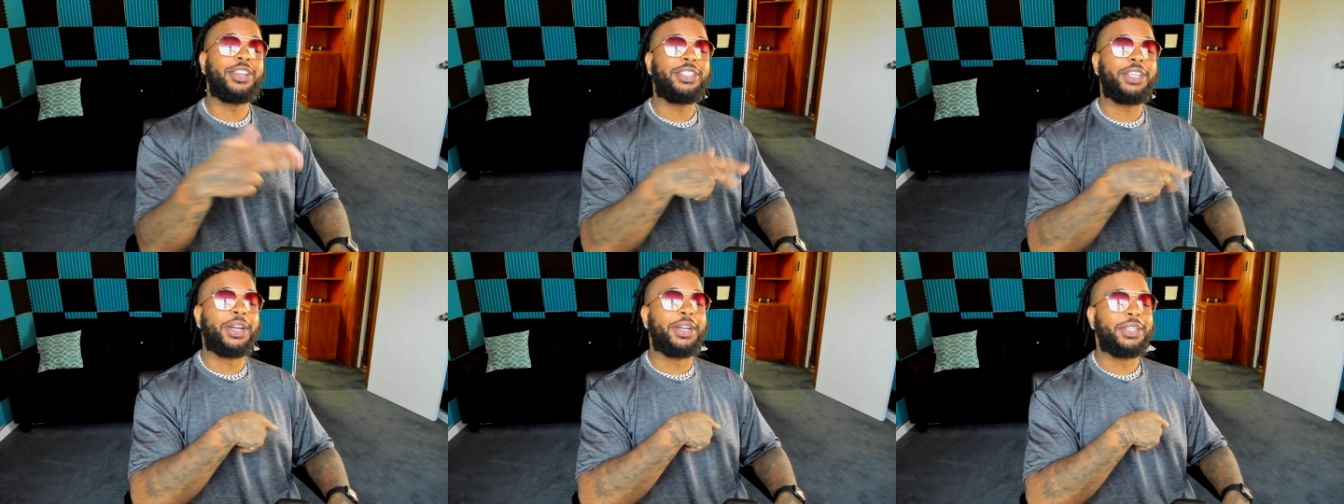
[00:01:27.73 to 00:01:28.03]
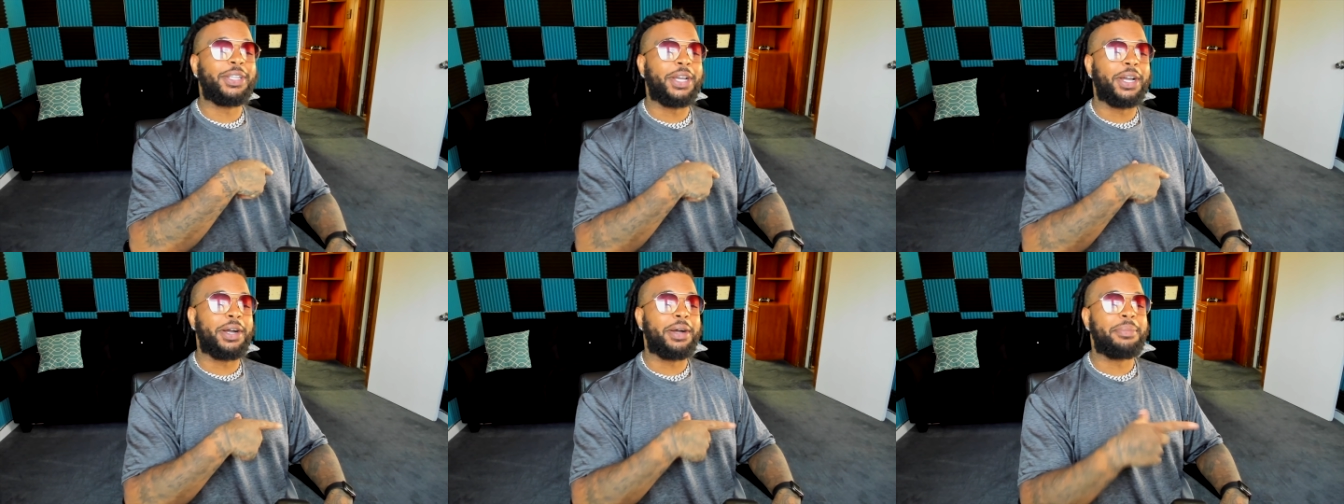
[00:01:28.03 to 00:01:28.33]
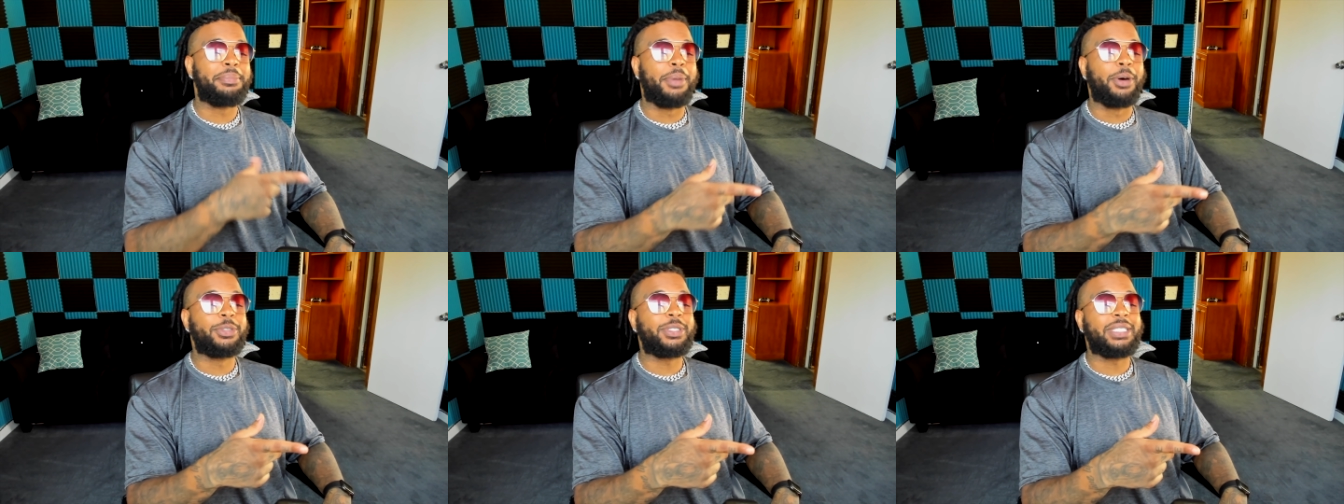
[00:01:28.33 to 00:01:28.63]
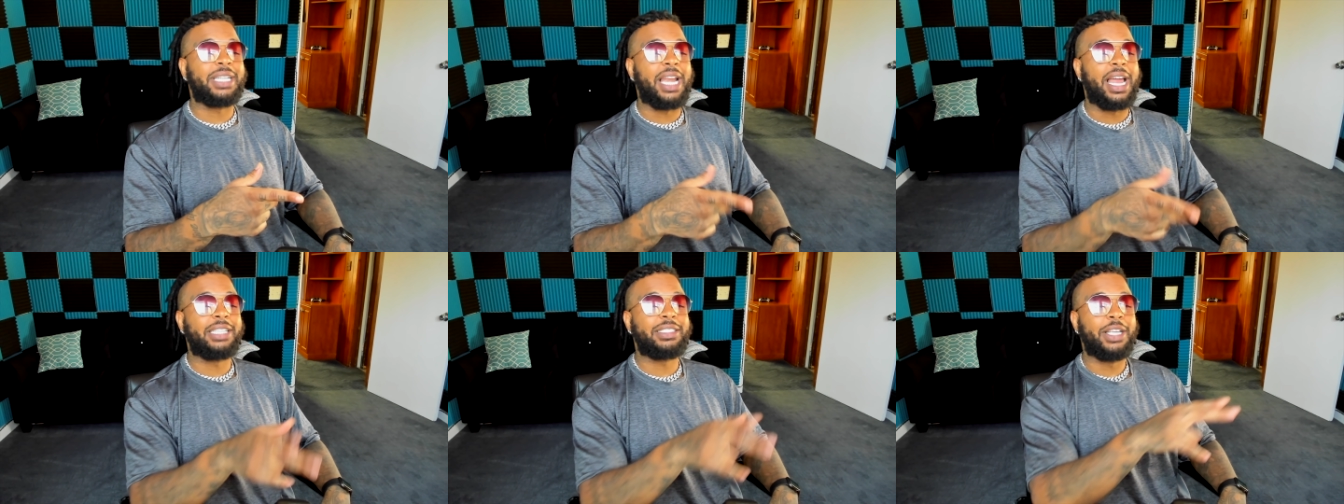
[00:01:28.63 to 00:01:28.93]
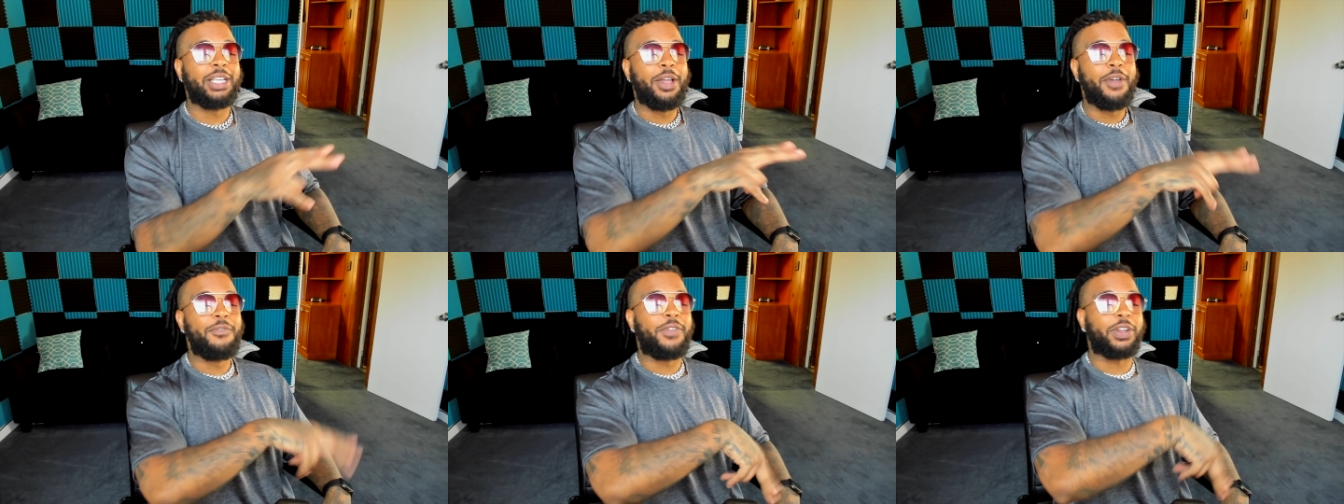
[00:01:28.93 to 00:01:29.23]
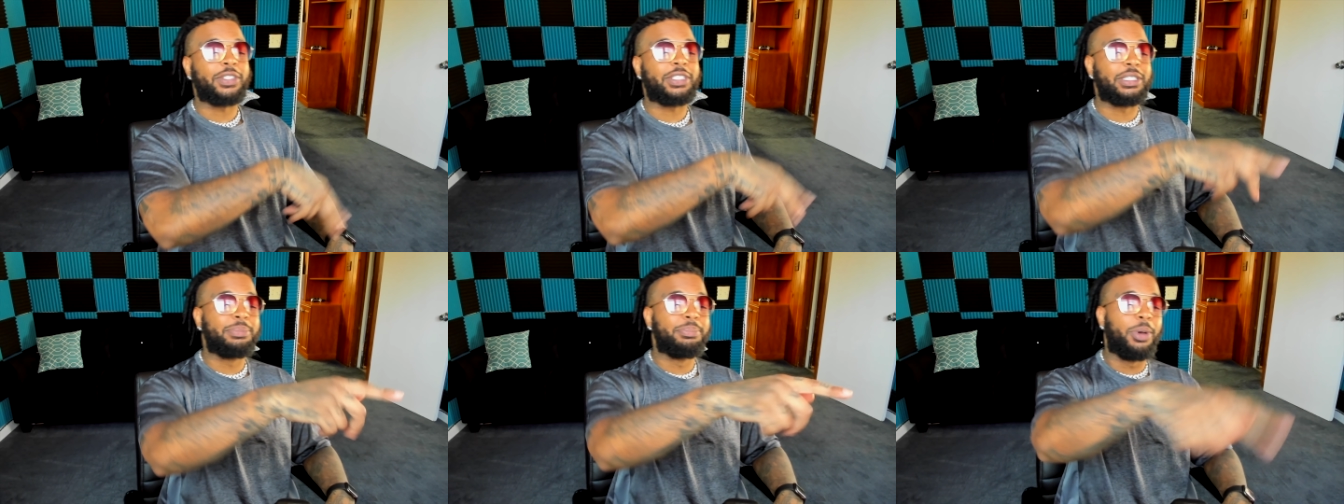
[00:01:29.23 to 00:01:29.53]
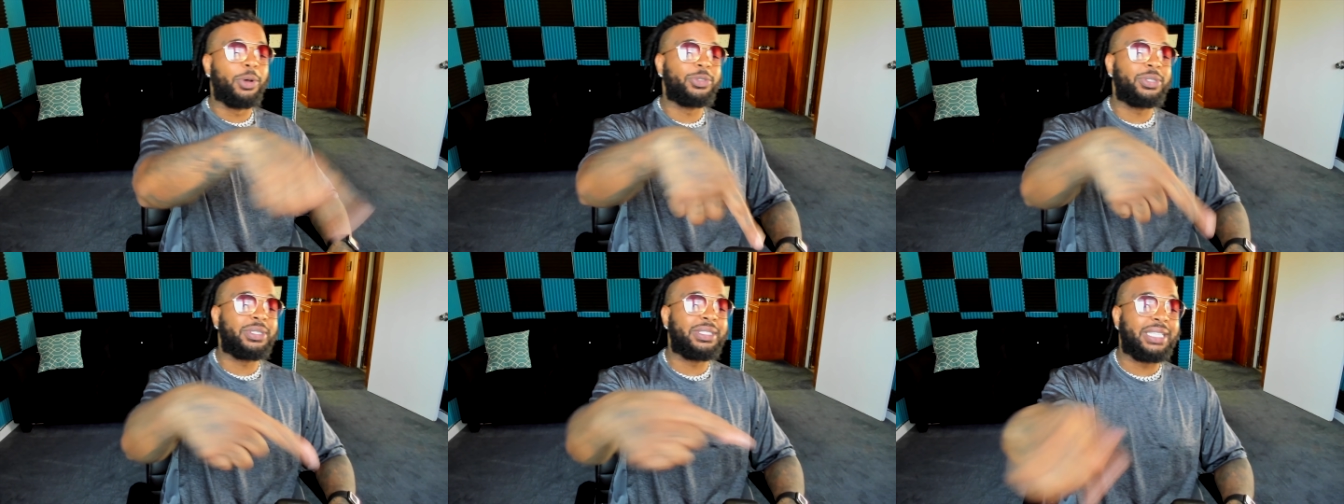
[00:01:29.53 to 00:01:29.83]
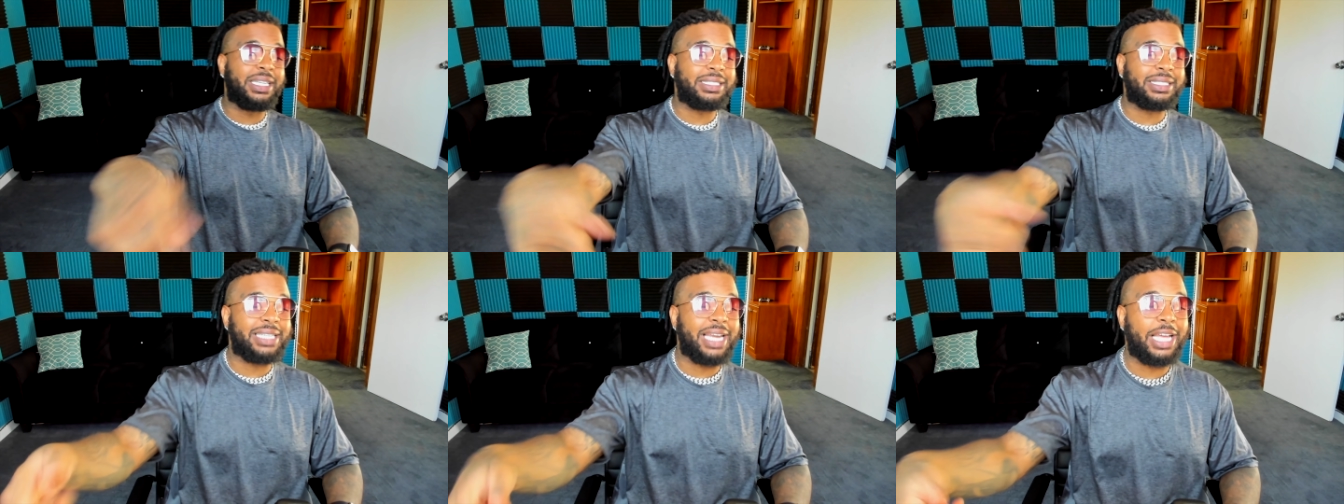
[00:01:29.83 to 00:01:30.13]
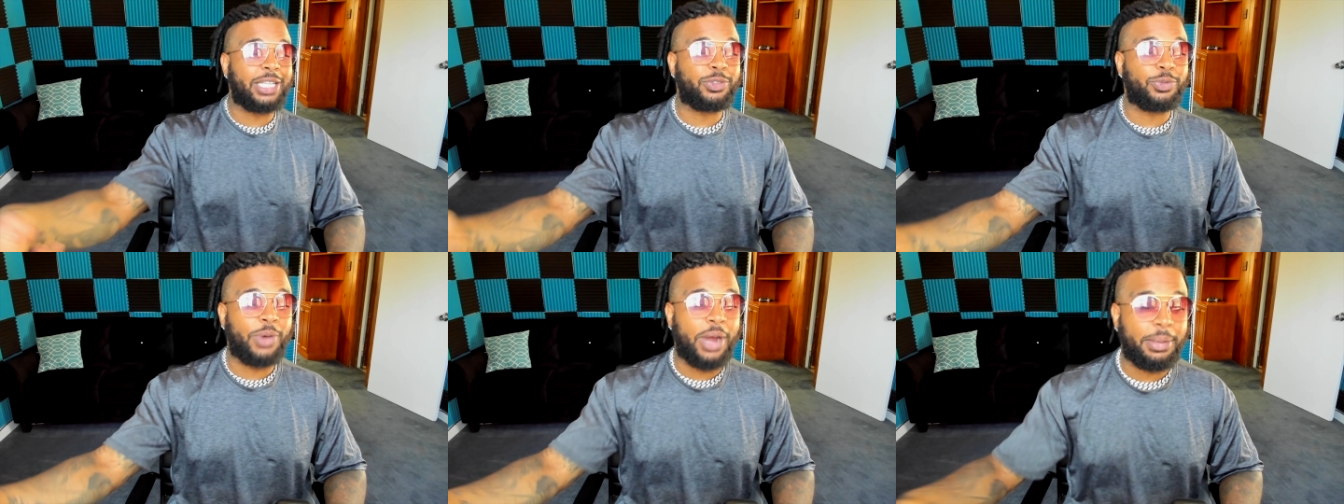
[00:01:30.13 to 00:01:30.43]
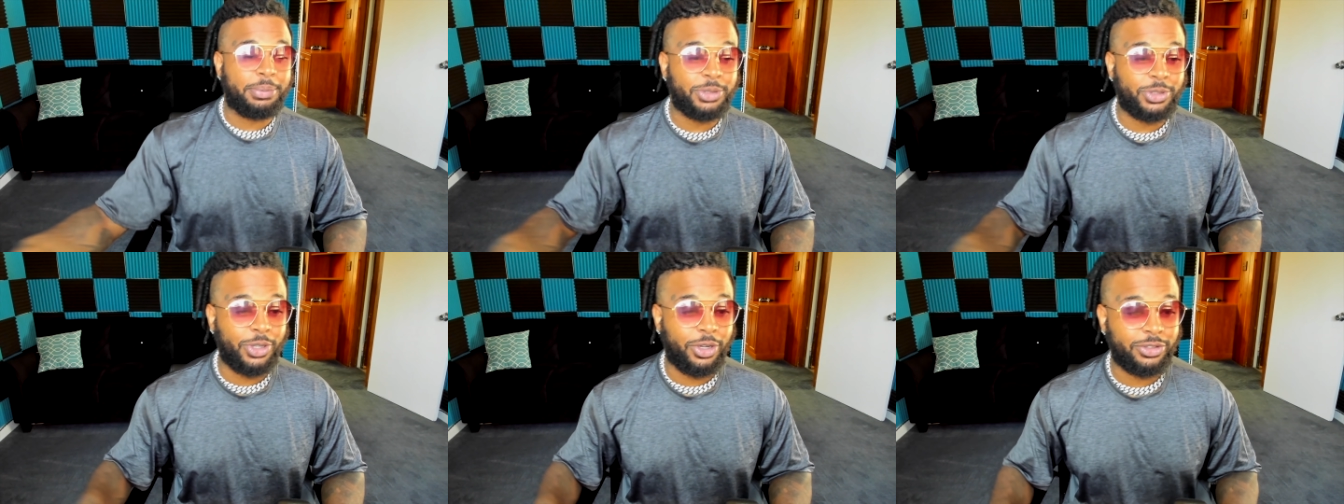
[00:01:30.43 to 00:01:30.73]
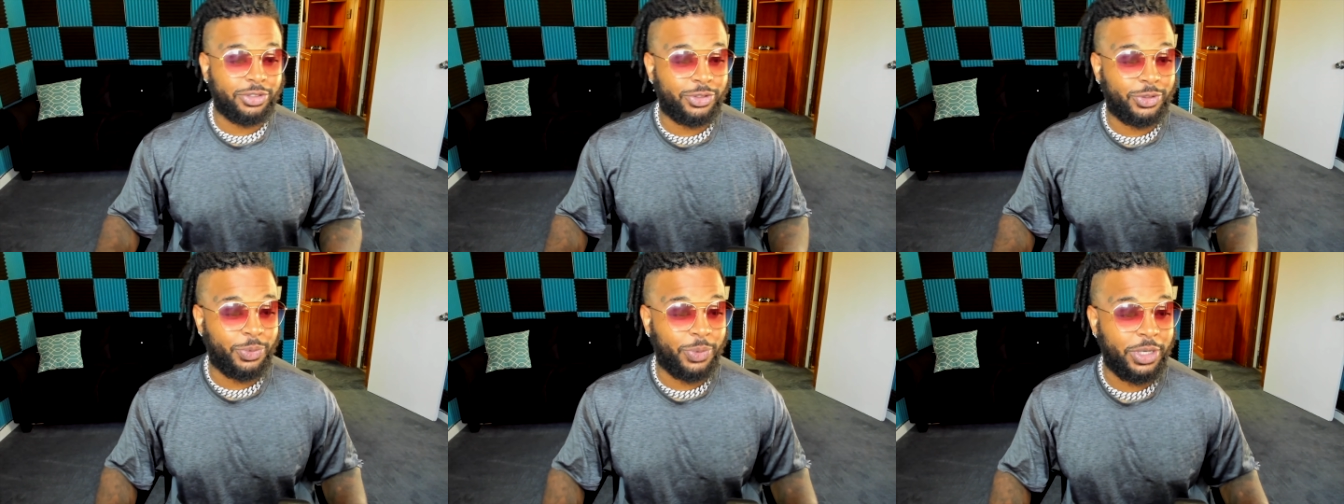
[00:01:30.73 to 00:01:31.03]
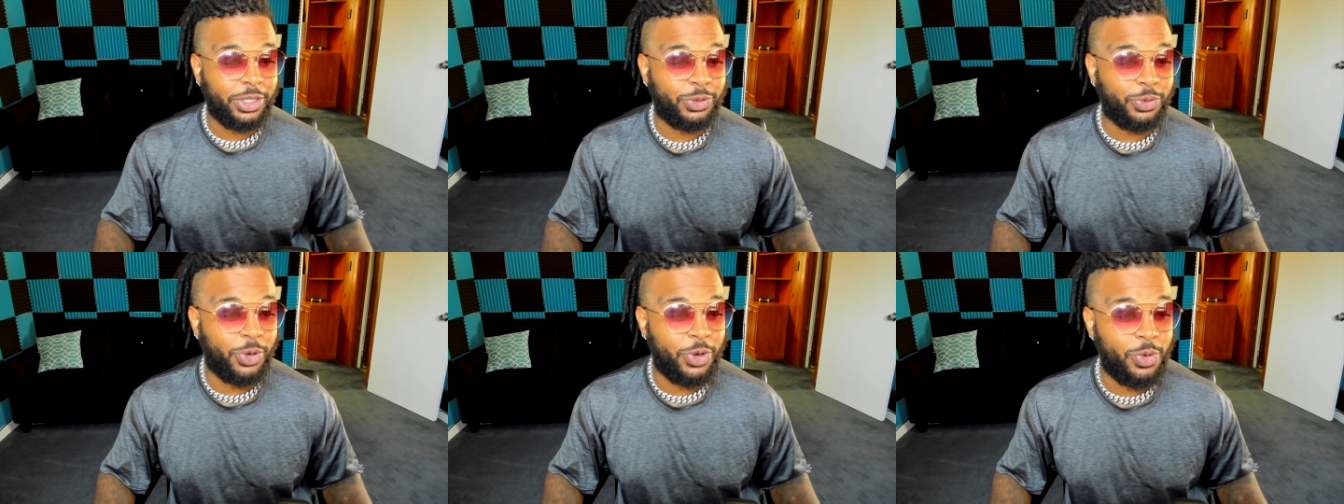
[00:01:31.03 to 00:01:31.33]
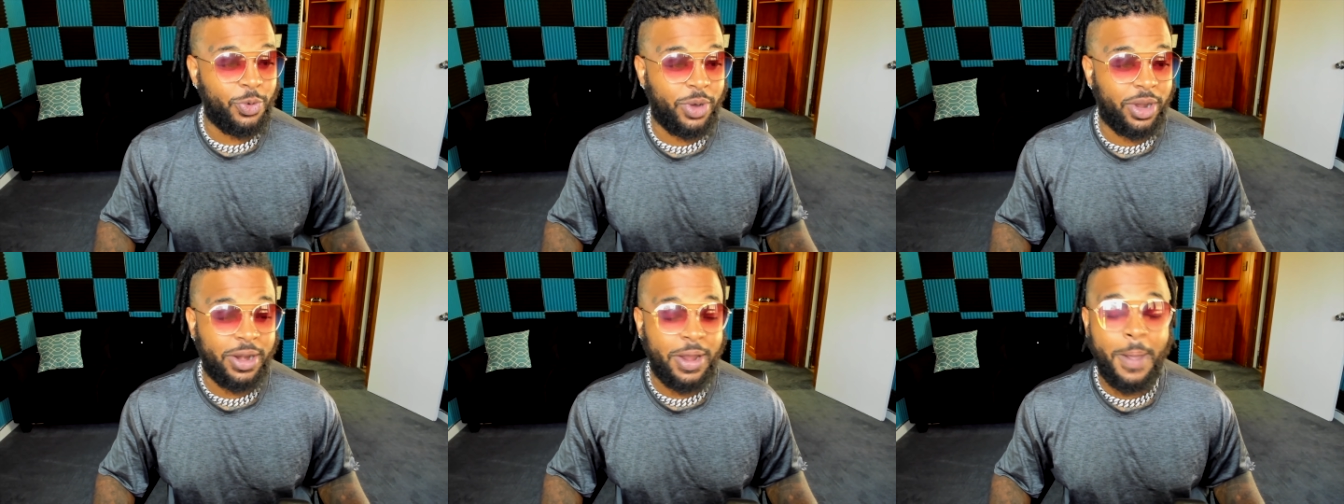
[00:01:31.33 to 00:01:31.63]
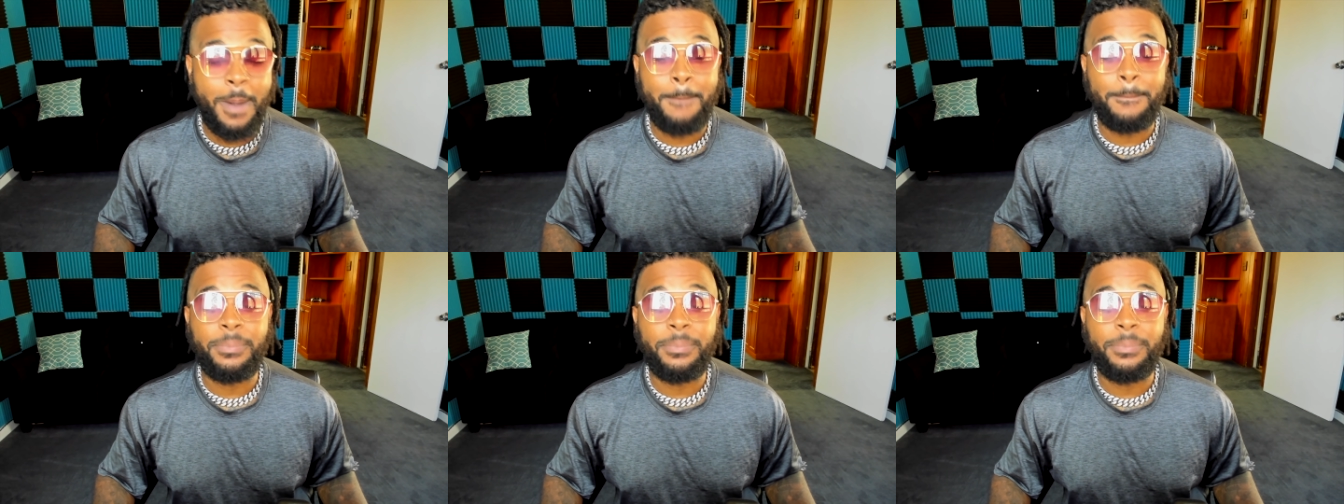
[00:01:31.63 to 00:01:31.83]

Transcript: Yo, yo. Most liked versus most disliked rap songs of twenty twenty-one.